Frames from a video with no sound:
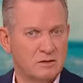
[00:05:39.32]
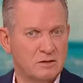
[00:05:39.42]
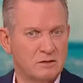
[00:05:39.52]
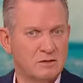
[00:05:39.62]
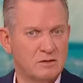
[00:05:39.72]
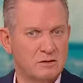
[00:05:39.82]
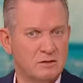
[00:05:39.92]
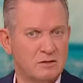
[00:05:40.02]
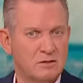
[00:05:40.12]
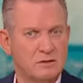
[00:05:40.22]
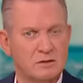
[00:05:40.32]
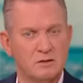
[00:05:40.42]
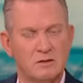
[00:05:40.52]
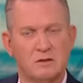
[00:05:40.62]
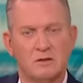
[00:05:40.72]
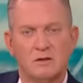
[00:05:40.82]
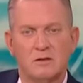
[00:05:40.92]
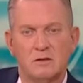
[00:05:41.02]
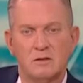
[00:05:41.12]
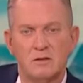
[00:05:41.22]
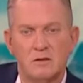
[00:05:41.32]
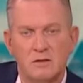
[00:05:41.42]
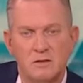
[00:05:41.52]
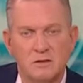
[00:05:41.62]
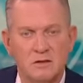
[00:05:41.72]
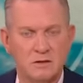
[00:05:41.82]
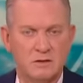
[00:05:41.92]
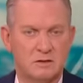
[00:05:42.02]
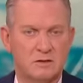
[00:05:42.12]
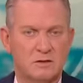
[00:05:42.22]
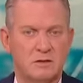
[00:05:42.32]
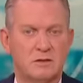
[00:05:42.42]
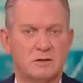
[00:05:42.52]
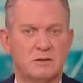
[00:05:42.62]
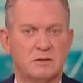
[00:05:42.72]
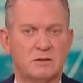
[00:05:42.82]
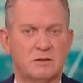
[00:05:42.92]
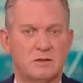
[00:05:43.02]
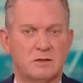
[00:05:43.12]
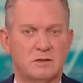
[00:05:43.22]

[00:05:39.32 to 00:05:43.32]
No words are spoken by the person on screen.